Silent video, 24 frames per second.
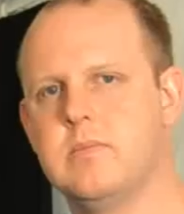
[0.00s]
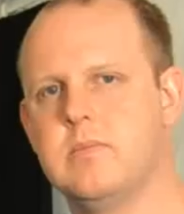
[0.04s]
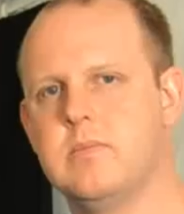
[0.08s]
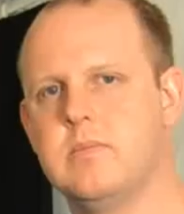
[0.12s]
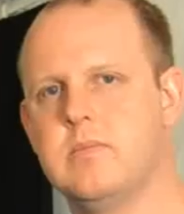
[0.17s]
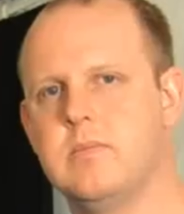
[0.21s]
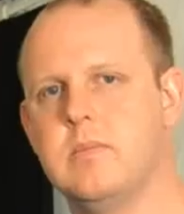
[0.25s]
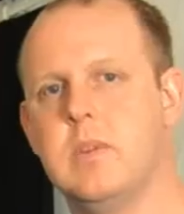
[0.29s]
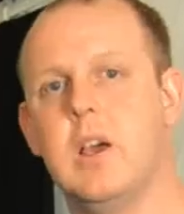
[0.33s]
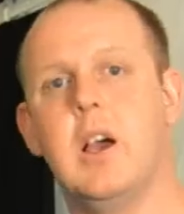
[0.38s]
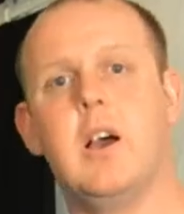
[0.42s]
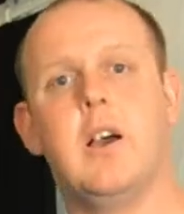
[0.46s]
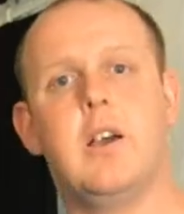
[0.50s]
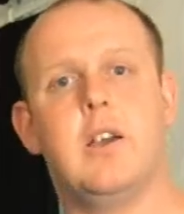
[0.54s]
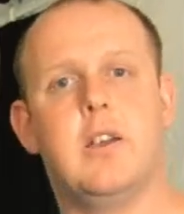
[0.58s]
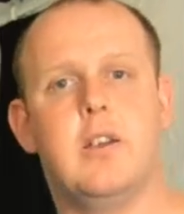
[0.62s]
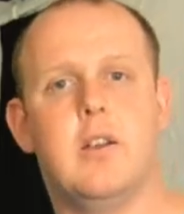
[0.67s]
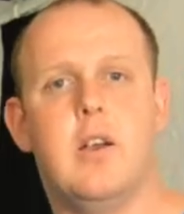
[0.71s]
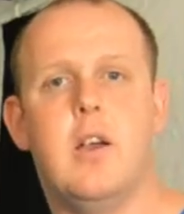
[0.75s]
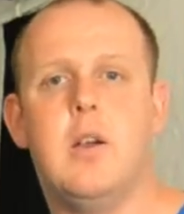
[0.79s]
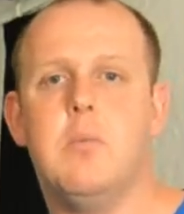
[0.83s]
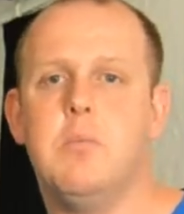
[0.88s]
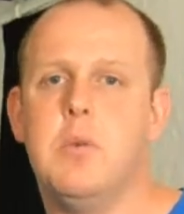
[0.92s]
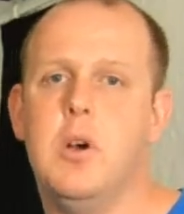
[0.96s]
Hi,
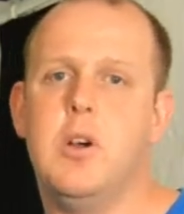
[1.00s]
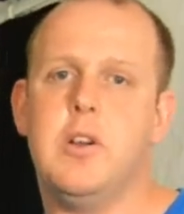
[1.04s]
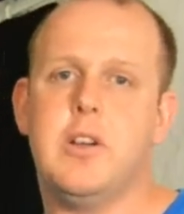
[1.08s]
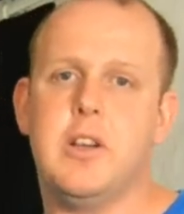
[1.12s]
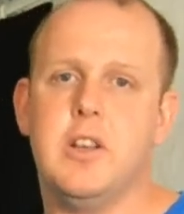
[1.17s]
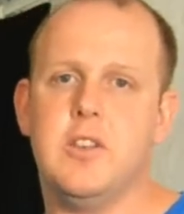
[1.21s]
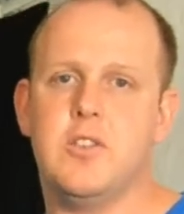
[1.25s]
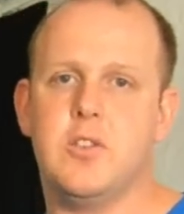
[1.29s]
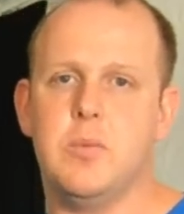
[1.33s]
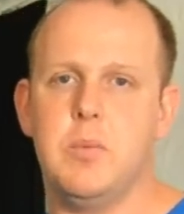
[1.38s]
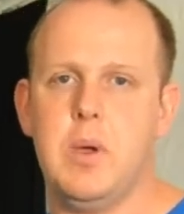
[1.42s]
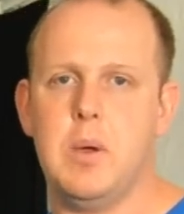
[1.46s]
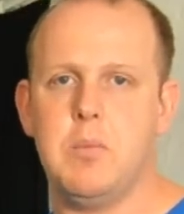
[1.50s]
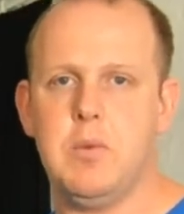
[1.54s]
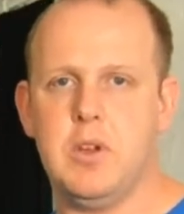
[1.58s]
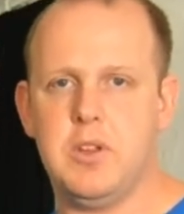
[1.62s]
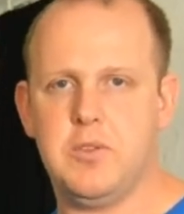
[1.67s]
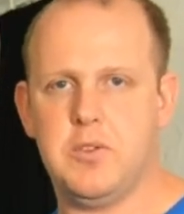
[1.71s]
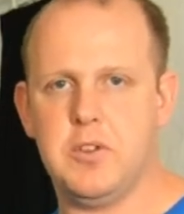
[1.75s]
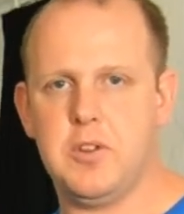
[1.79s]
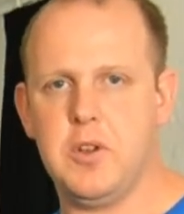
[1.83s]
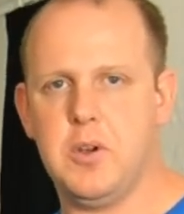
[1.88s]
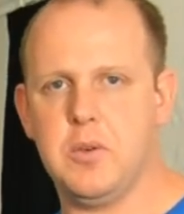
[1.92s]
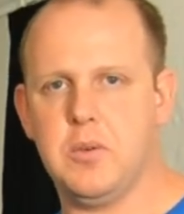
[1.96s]
I'm Marius from MWays
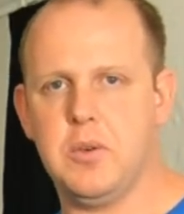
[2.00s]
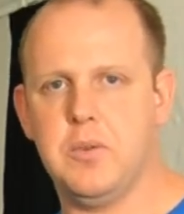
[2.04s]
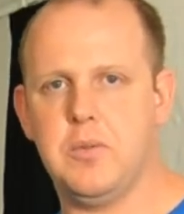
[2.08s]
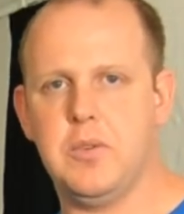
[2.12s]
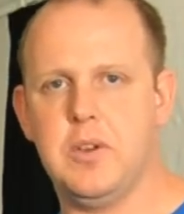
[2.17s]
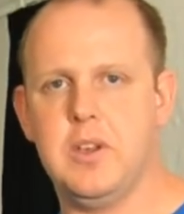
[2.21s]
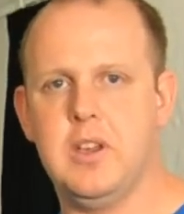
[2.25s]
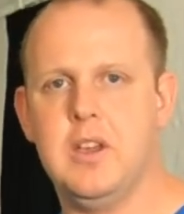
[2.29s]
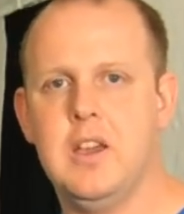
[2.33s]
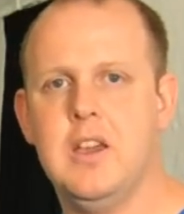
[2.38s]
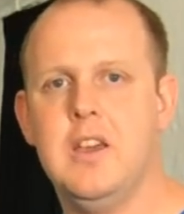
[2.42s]
Photography,